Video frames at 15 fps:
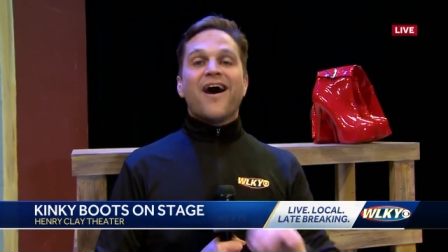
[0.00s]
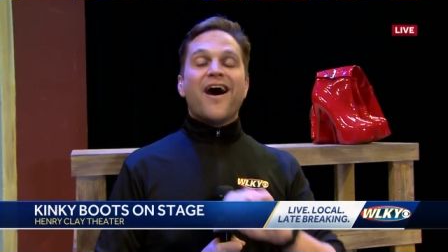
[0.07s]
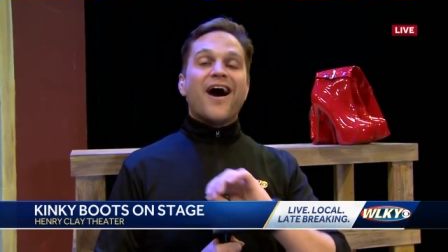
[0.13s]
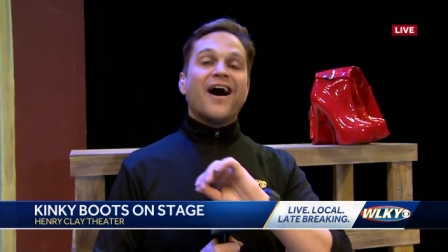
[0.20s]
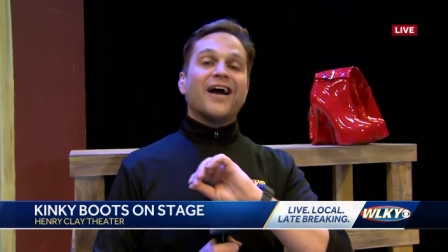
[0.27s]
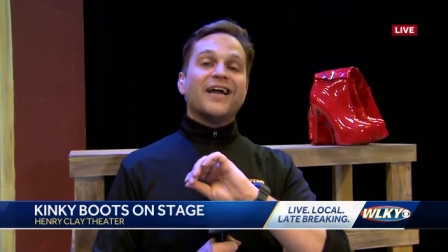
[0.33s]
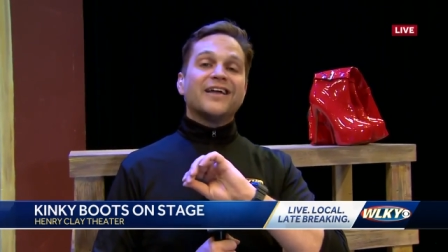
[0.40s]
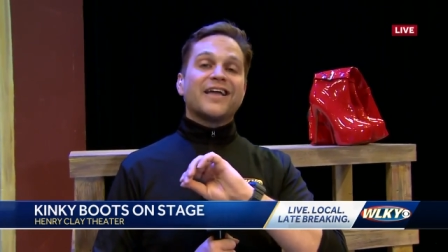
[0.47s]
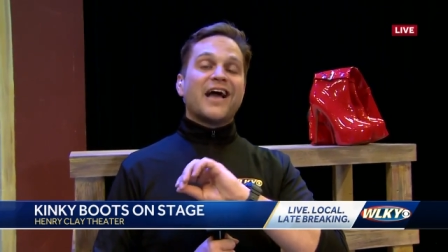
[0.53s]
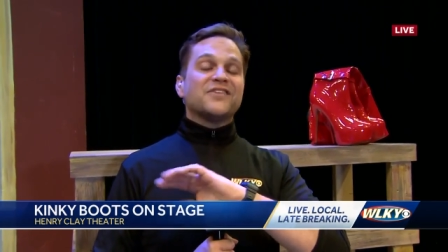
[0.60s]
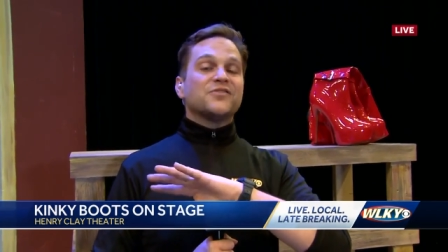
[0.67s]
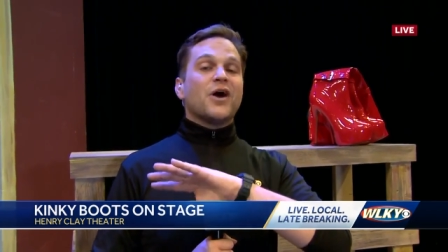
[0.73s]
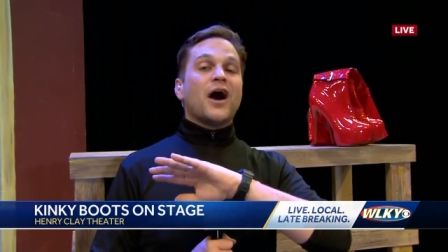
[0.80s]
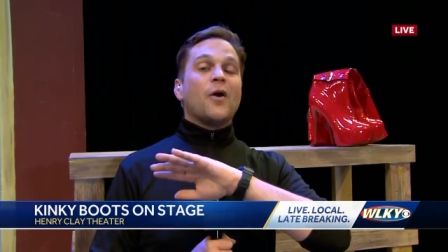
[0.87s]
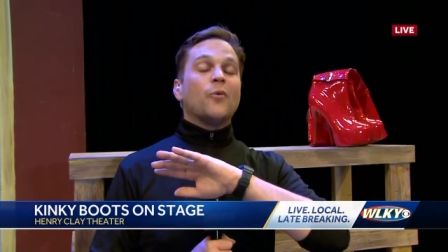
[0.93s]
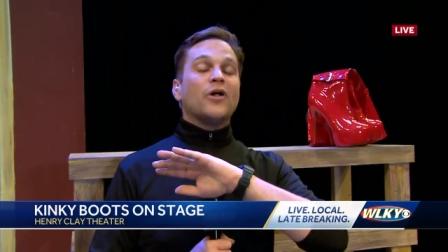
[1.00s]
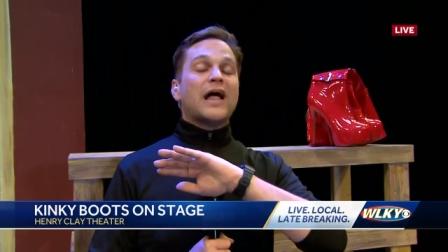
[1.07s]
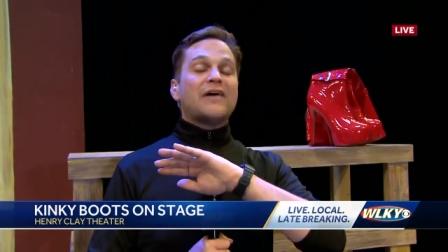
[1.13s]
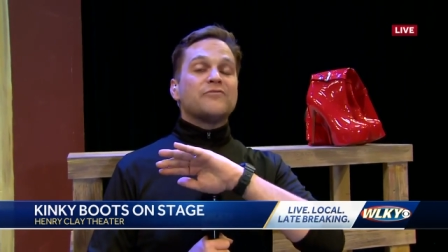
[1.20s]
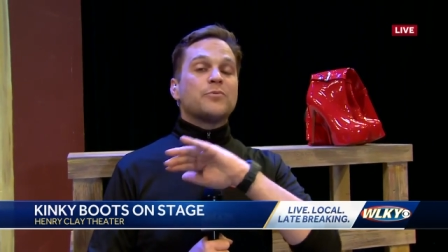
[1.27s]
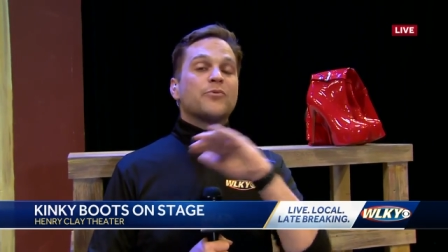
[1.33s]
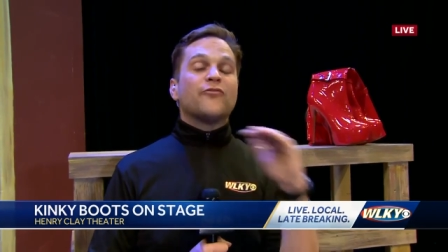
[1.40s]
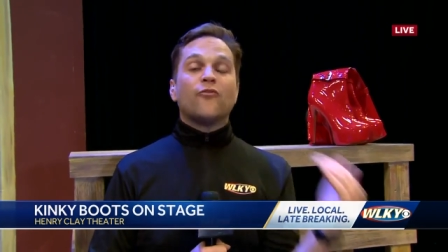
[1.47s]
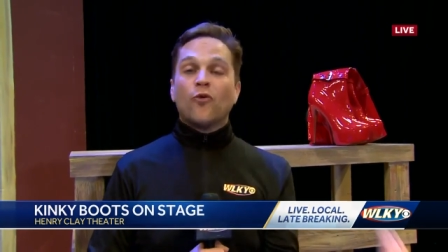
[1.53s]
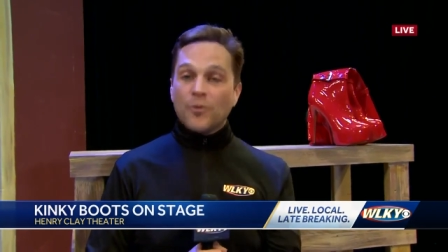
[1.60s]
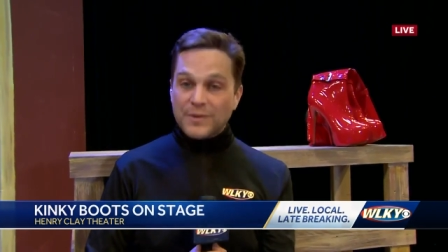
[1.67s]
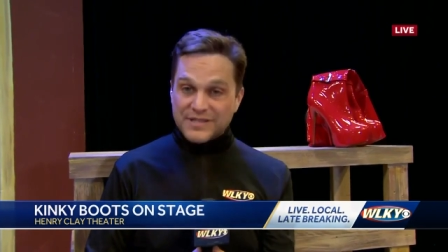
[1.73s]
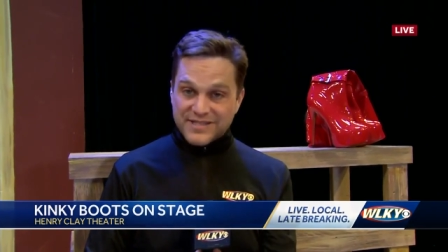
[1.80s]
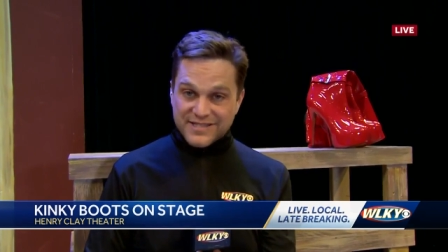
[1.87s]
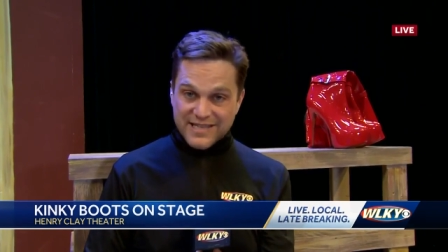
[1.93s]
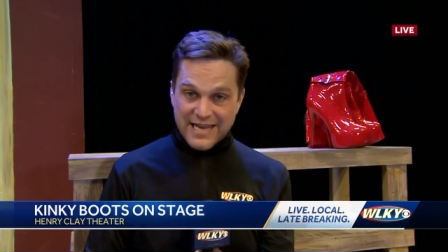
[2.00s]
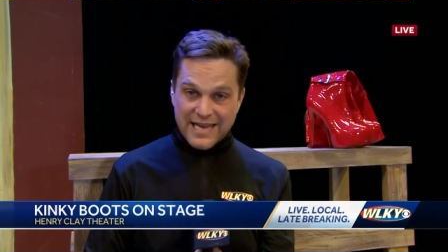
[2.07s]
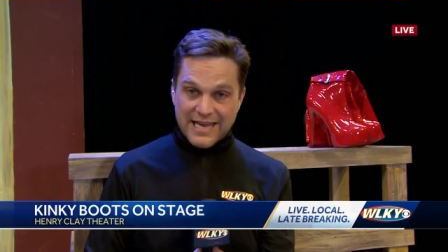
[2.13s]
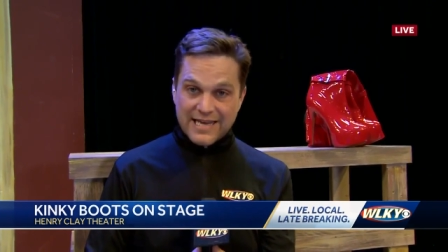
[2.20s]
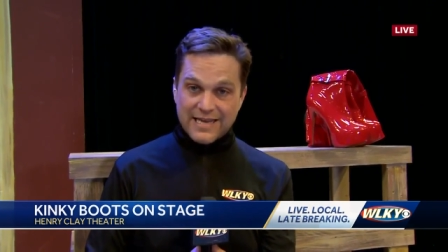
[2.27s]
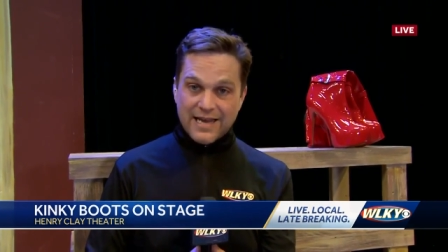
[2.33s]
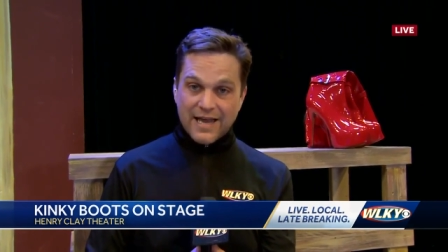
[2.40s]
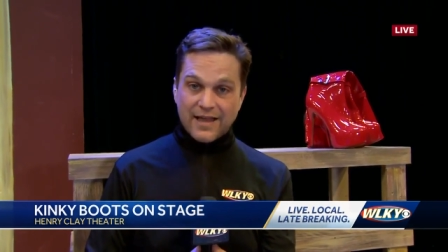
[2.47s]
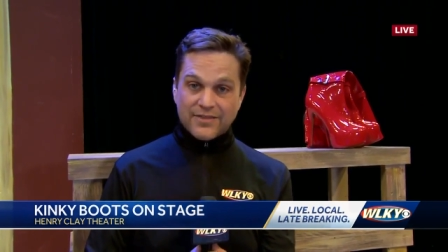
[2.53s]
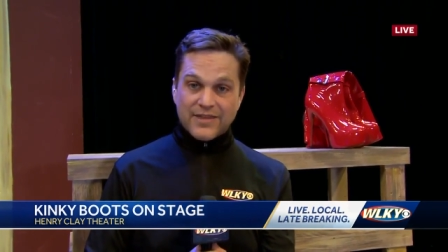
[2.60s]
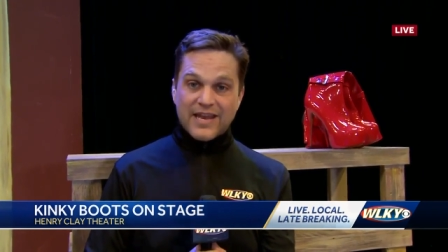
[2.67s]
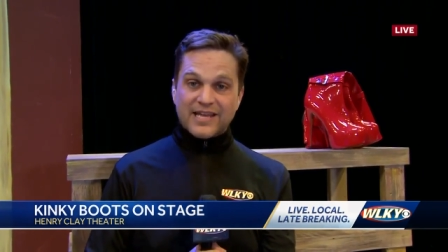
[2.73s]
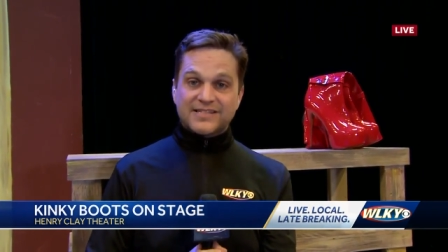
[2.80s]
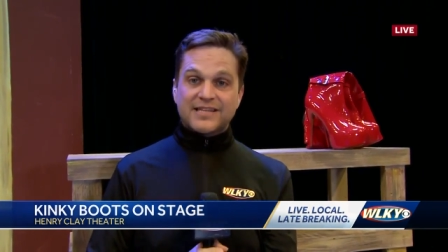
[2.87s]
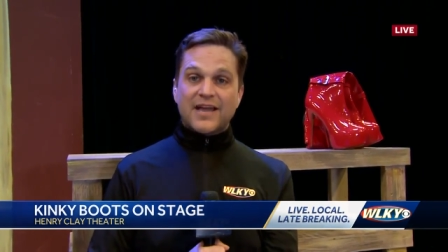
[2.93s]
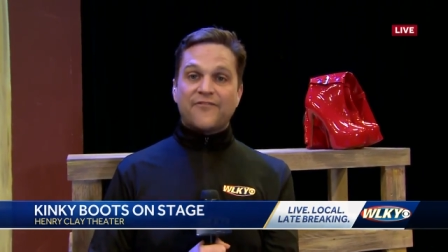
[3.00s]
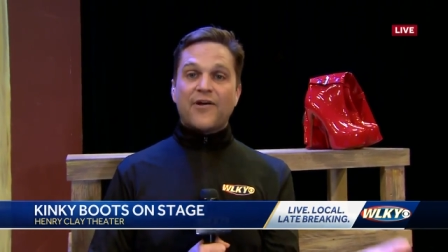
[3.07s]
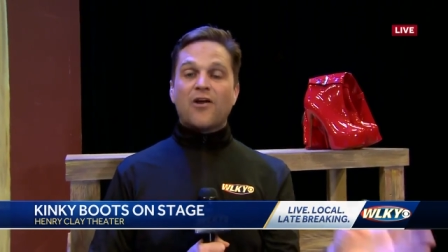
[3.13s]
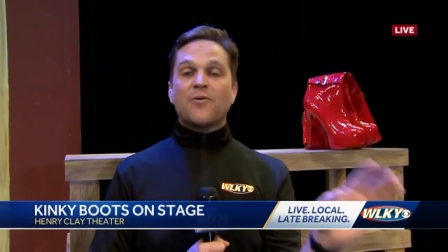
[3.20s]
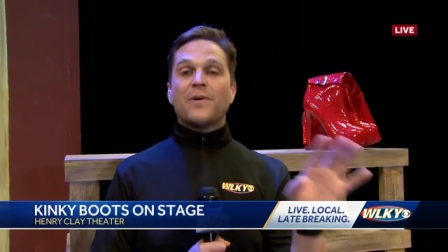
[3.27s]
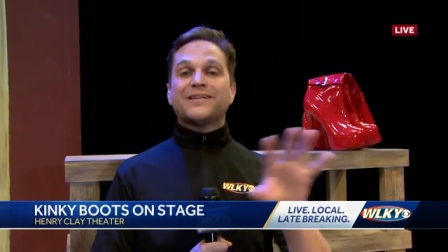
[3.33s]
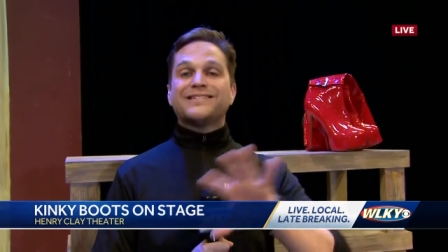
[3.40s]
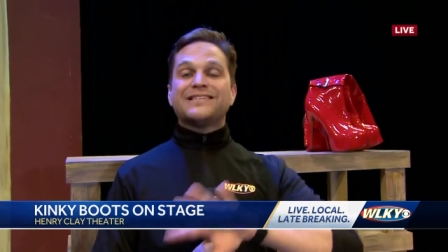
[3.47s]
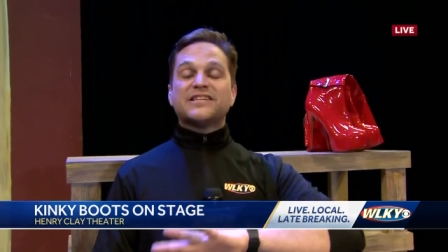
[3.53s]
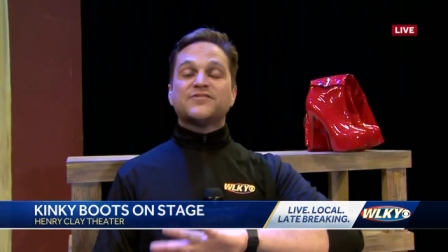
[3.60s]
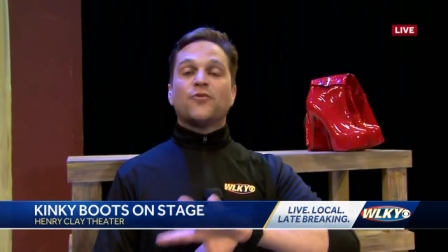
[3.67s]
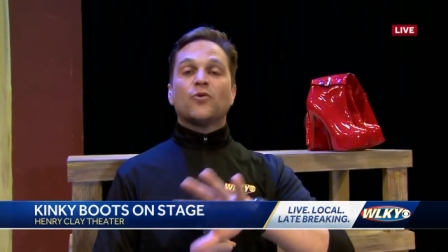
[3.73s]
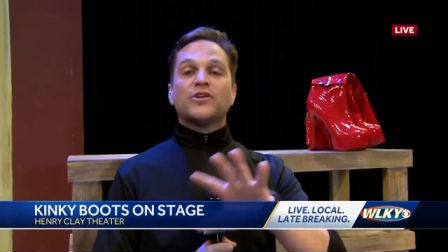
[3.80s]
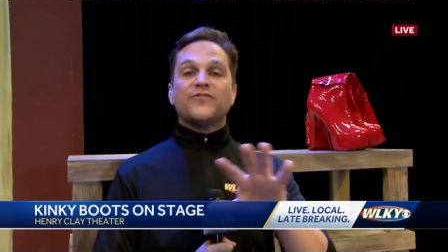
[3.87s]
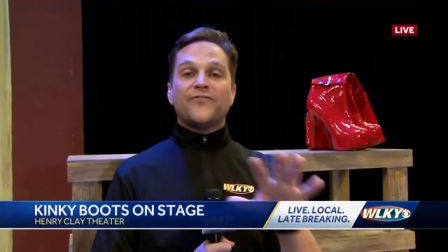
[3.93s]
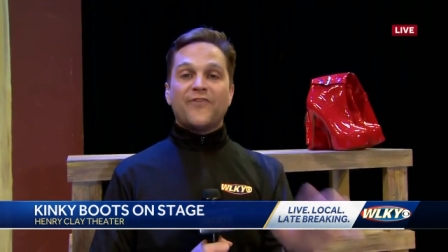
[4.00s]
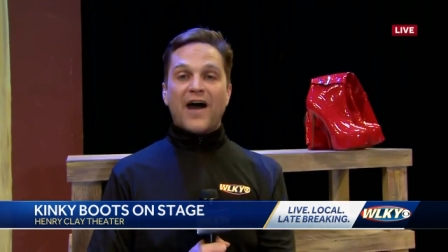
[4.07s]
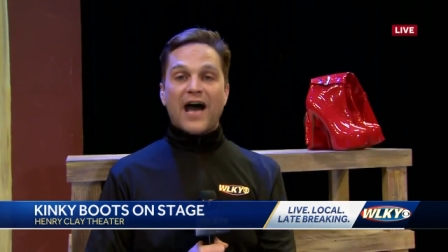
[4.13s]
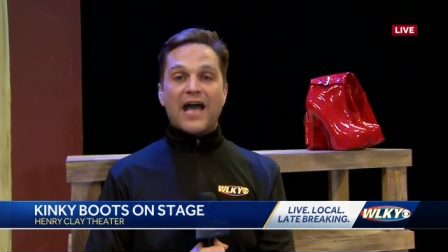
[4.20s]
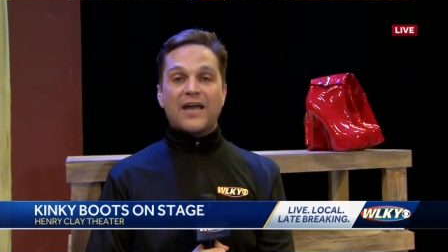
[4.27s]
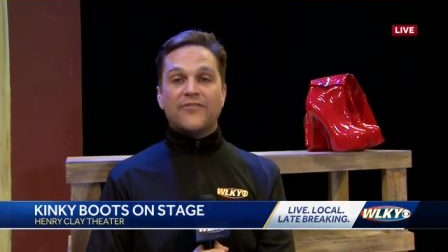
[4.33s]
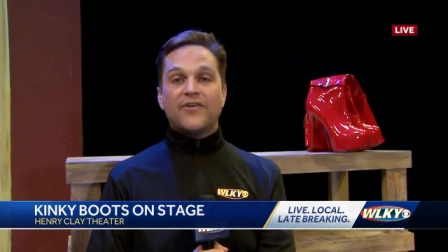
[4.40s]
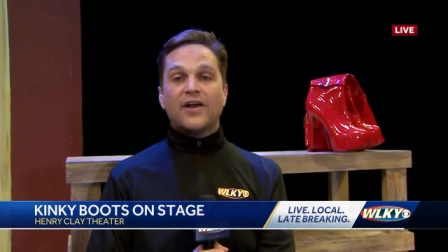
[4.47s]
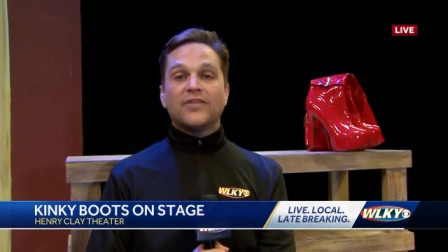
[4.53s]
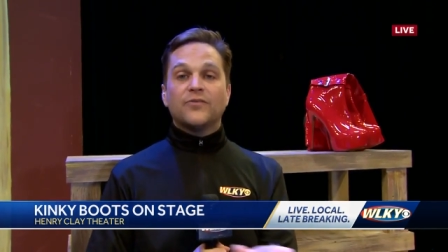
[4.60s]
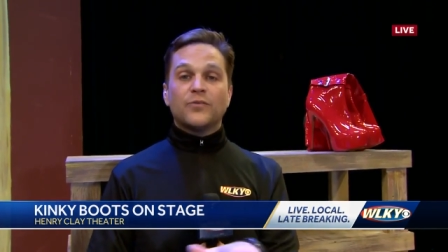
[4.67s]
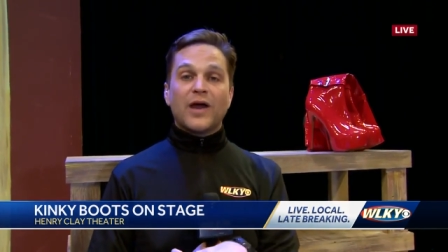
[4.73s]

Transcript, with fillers: Uh, guys, we'll have a performance in the next half hour, about 645.